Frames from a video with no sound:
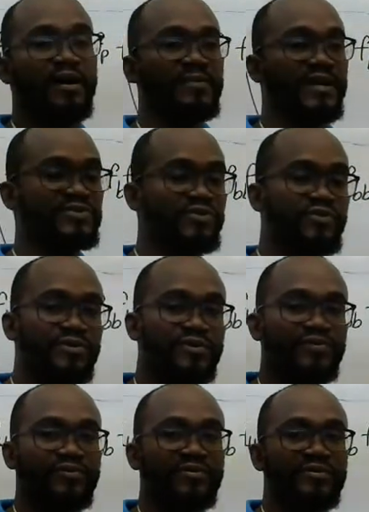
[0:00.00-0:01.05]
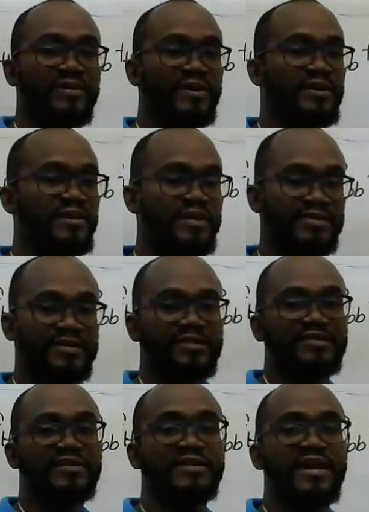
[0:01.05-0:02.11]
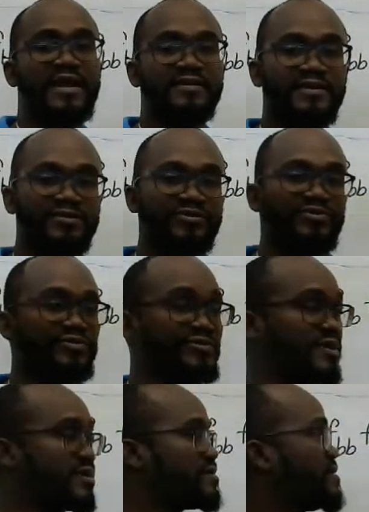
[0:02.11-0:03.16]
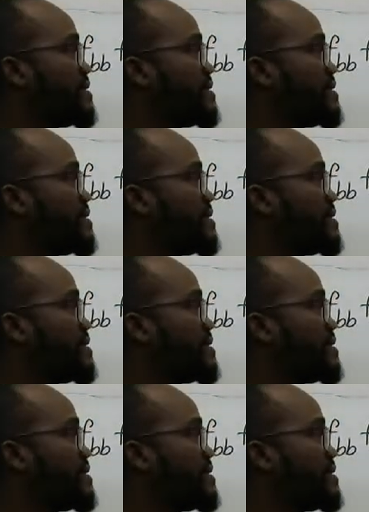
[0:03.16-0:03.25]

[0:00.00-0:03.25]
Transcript: as you go through this session and the tutorial.